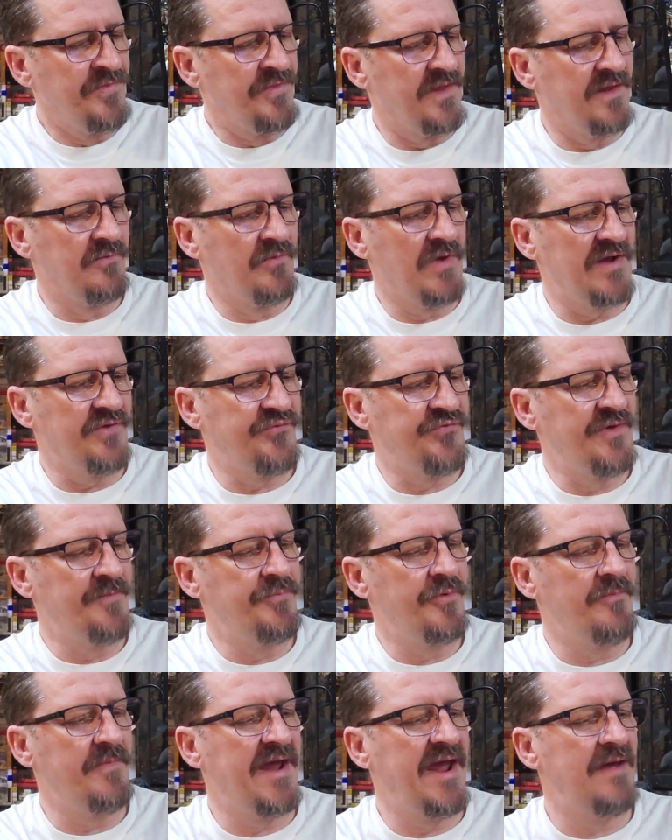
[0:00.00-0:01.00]
Then we've got
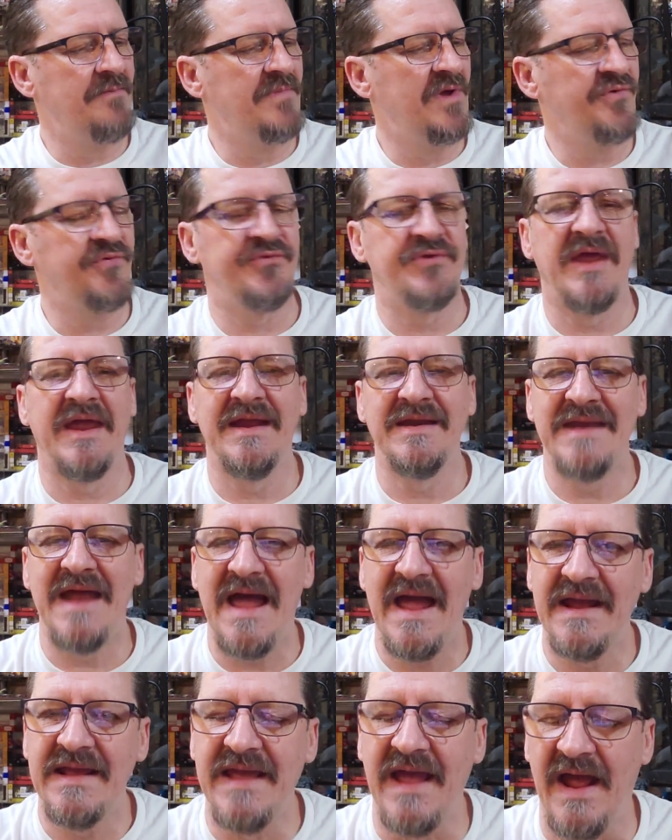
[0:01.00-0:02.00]
Simple Man Mustang
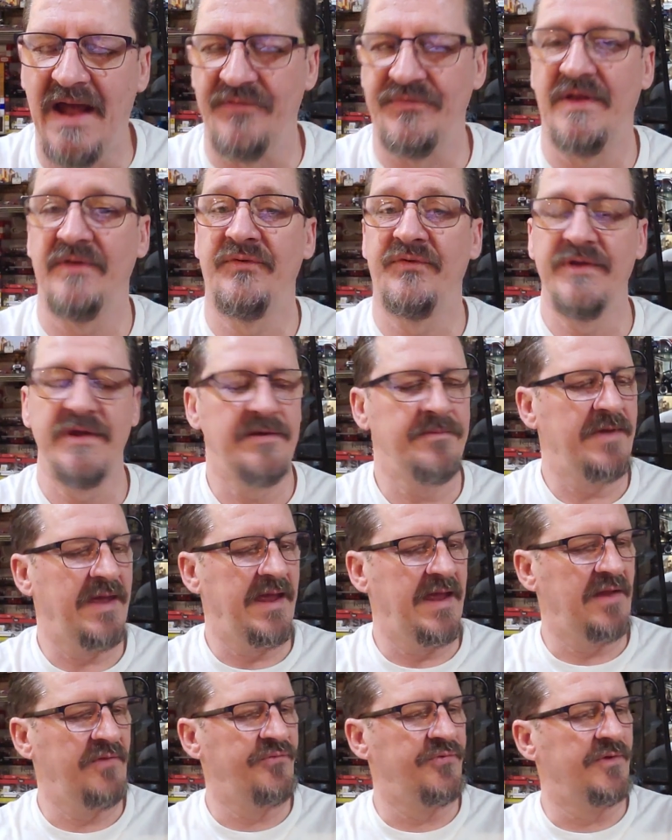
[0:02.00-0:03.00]
Diecast. That's Steve
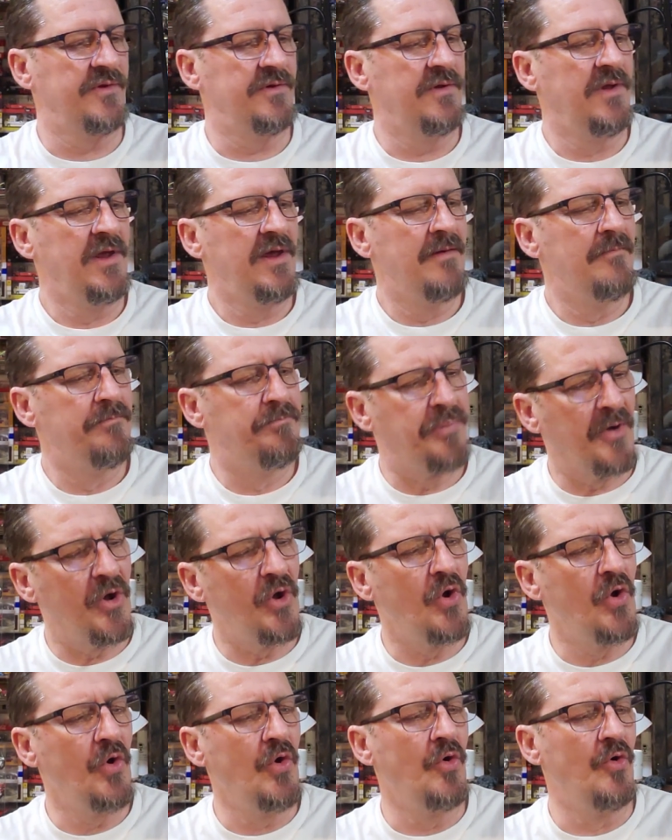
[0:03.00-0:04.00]
Hansen.
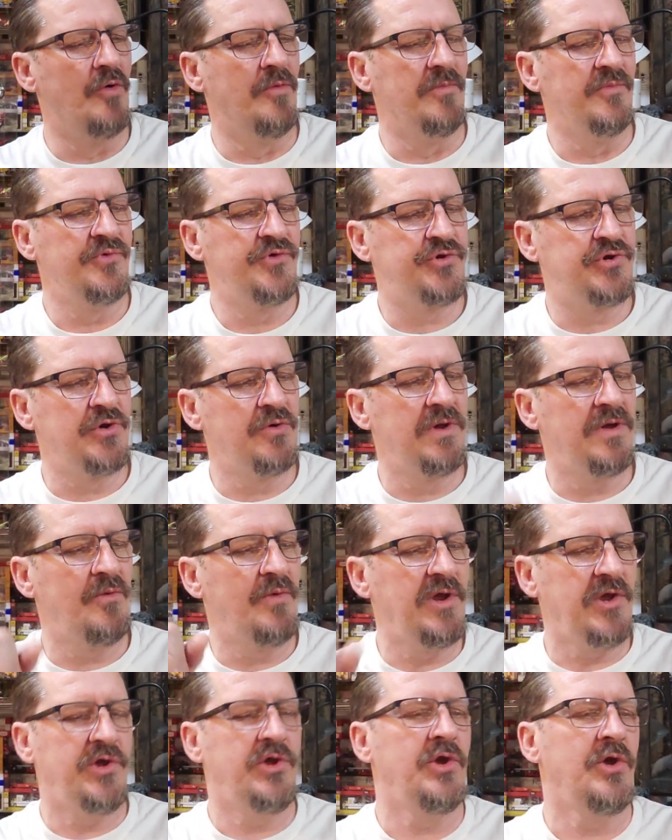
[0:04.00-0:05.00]
Boom! Chew it
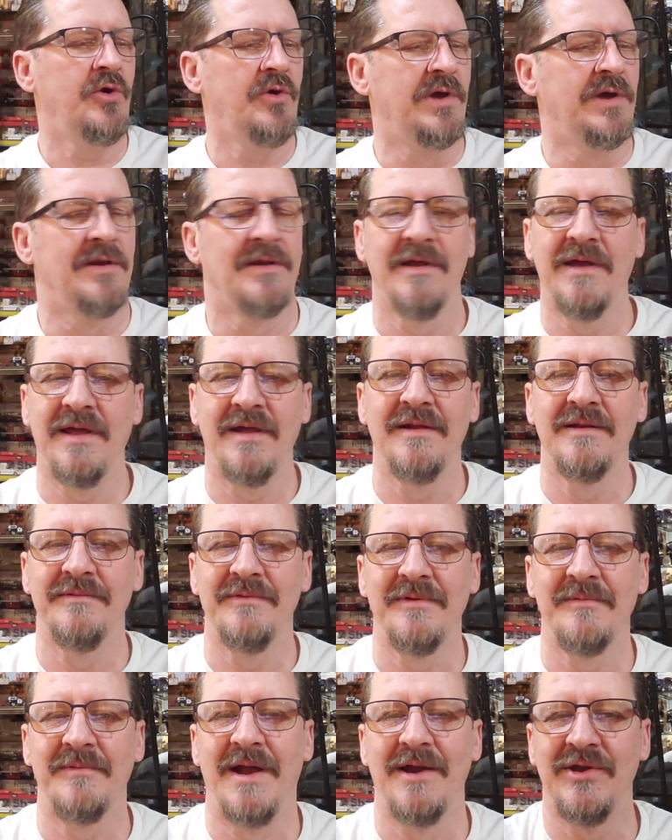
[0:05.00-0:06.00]
with Hewitt. Eh,
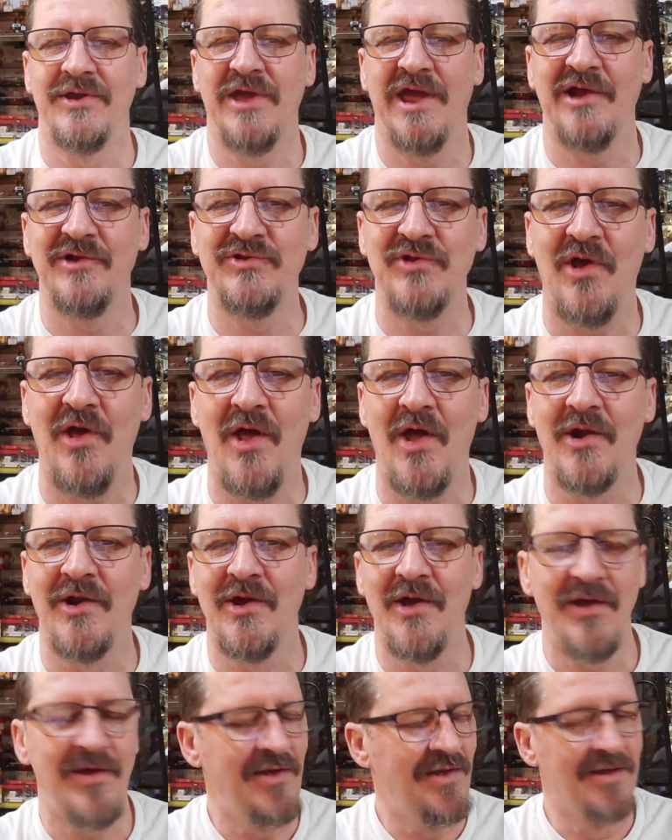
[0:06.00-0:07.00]
that might catch on,
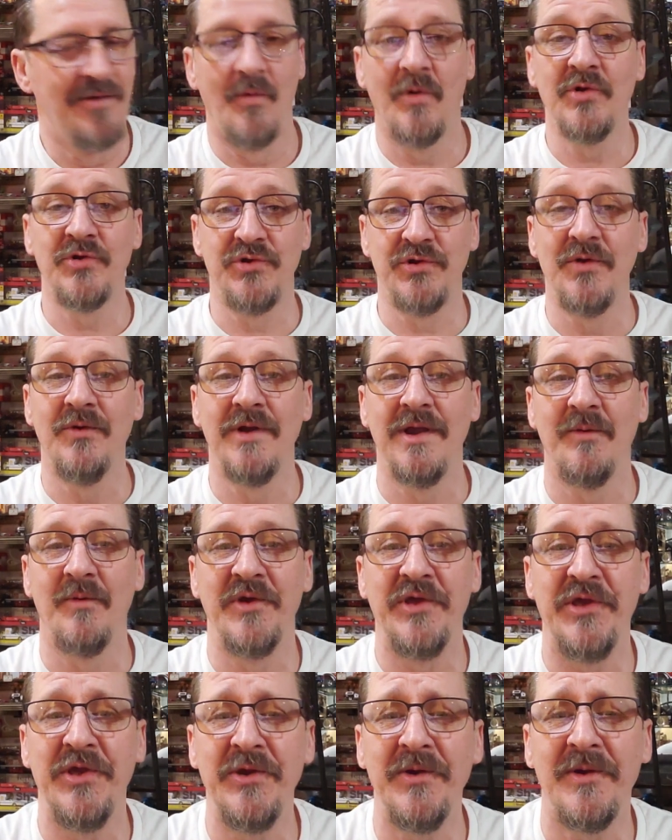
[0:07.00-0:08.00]
huh? We're chewing it
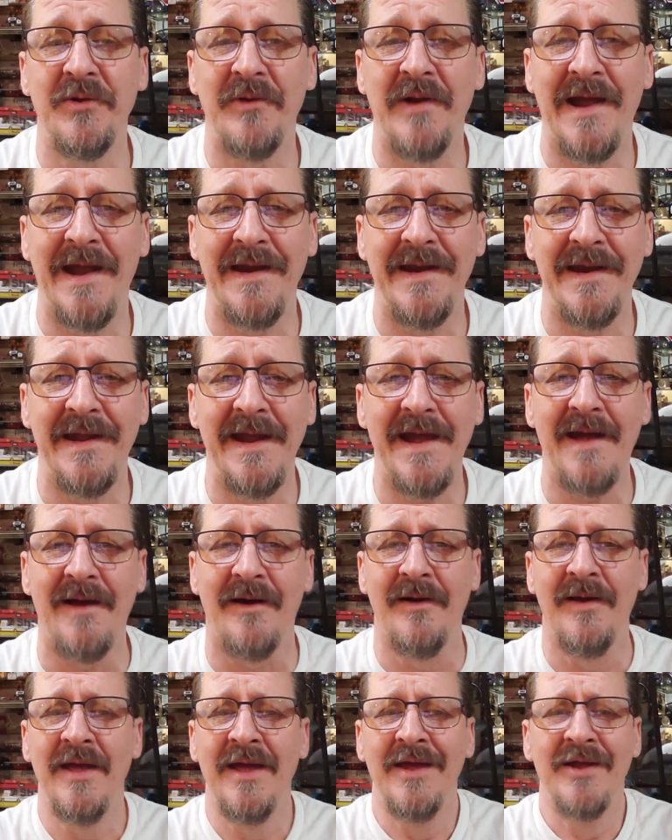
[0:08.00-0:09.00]
with Hewitt right
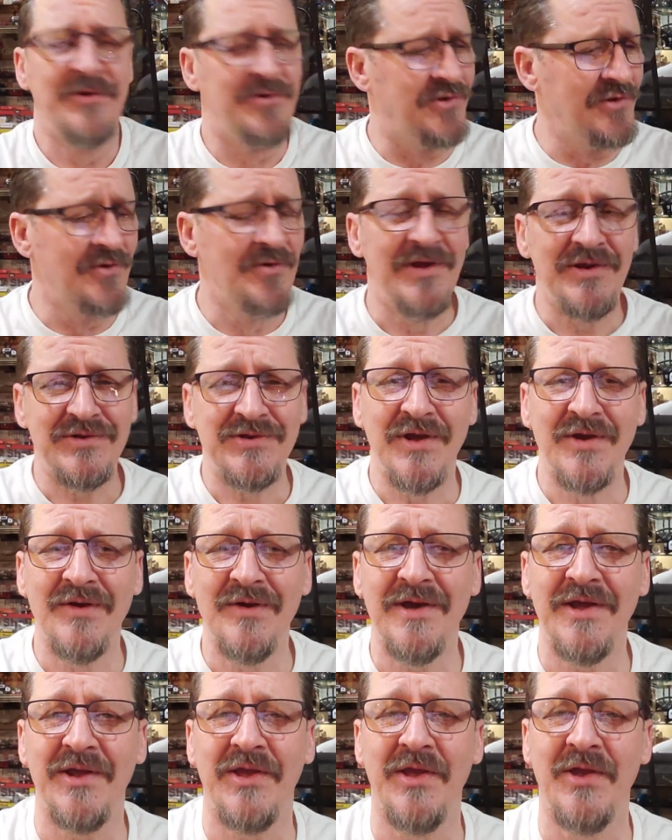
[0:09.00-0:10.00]
now. Do it to
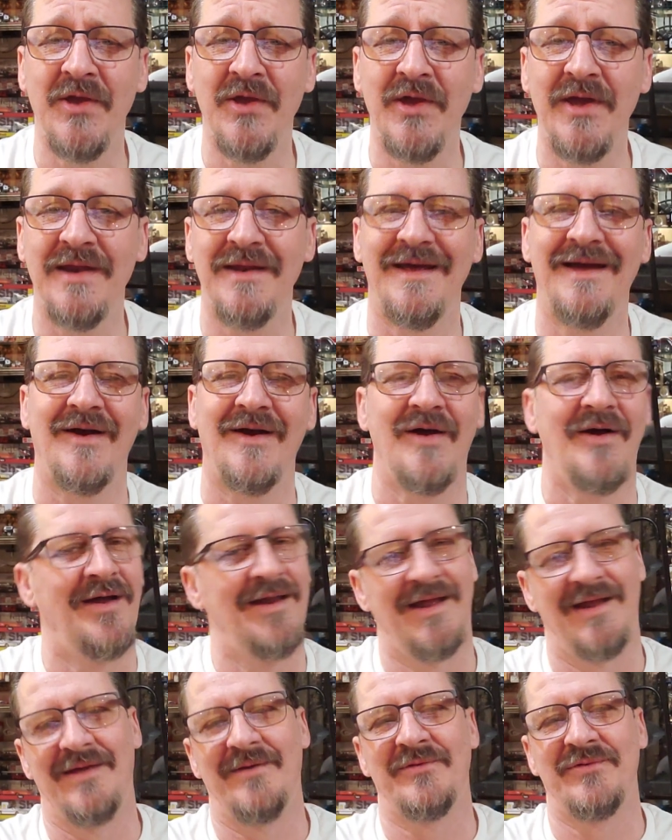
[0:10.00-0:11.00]
it, Hewitt. Oh,
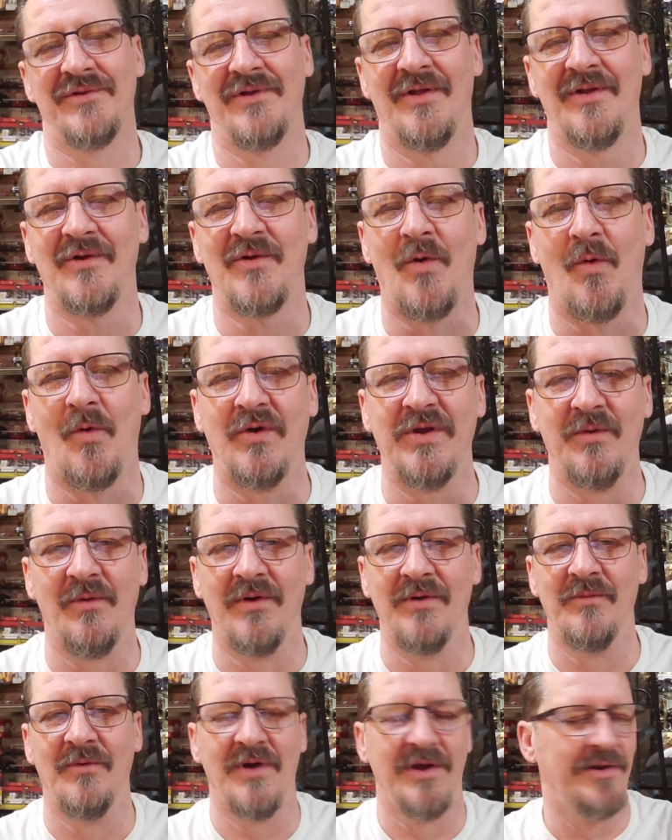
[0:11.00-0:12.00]
that was another corny
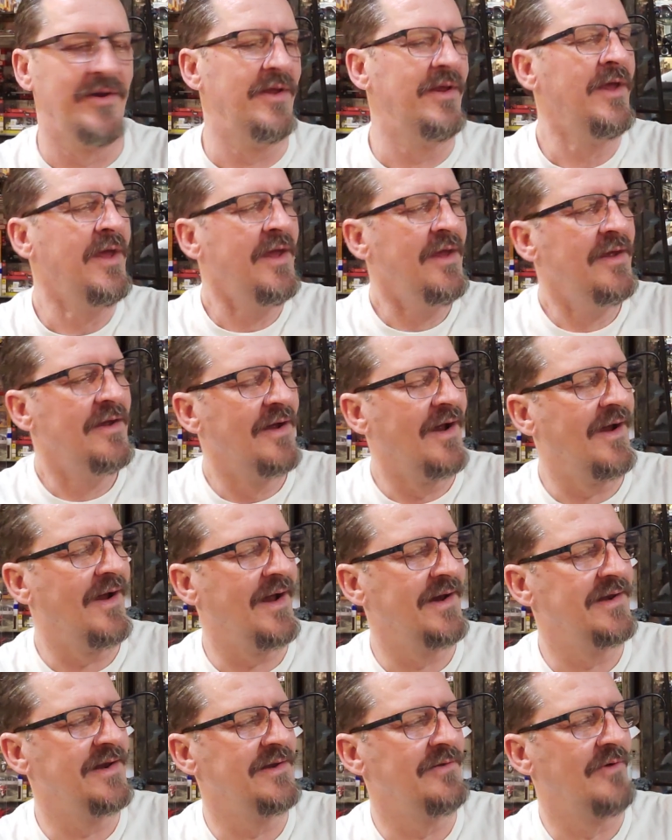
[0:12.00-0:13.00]
one, wasn't it? All
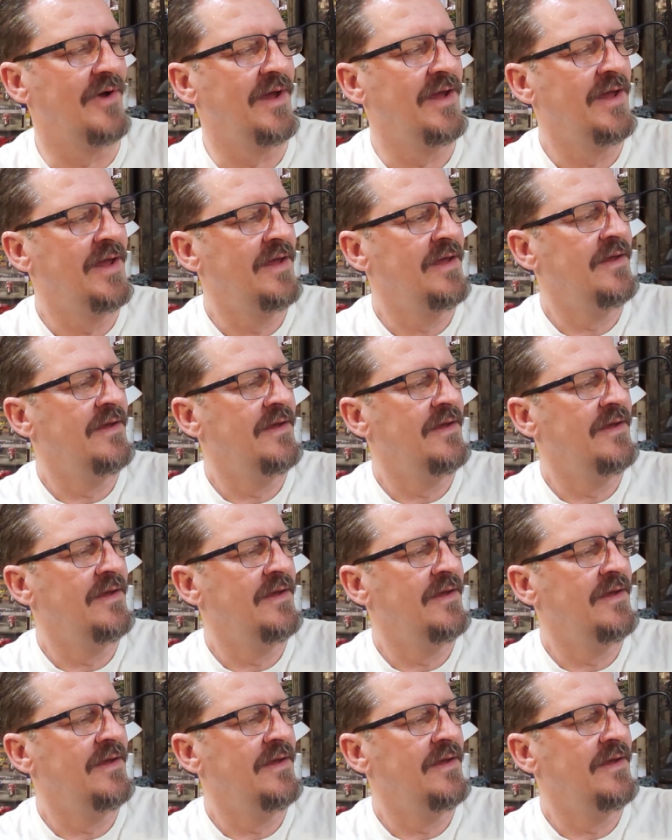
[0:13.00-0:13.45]
right, anyway.